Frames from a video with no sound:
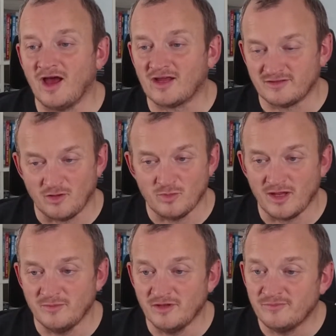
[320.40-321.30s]
I don't
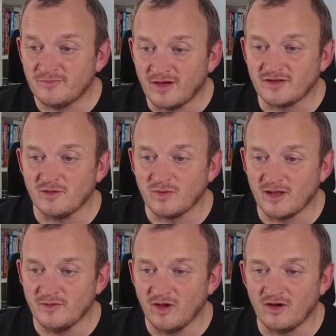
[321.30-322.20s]
blame you. I don't
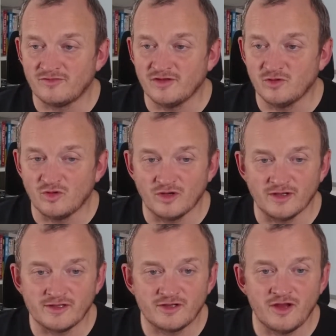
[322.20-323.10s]
blame you. After
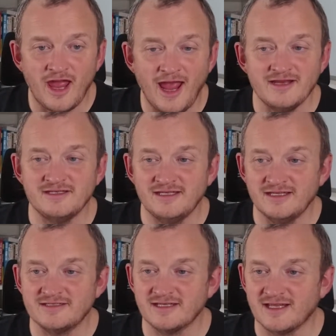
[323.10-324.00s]
your heady
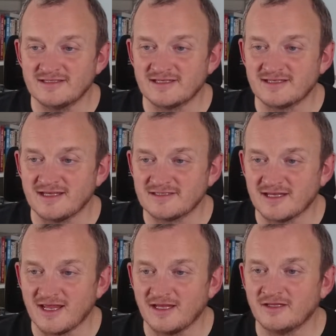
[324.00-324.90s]
internet success
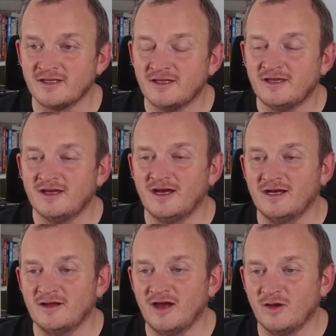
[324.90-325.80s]
today,
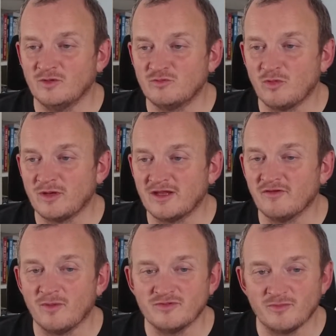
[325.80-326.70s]
I would probably
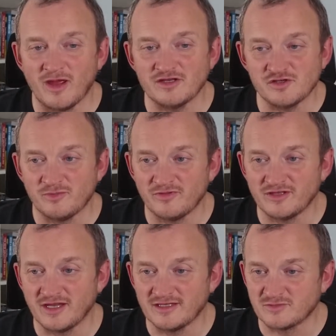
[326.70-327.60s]
give it up as a bad job for
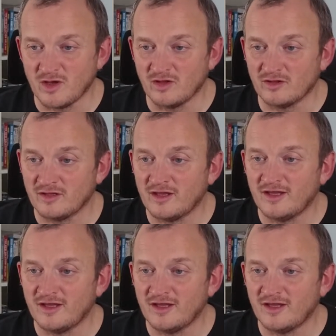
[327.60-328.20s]
the day as well.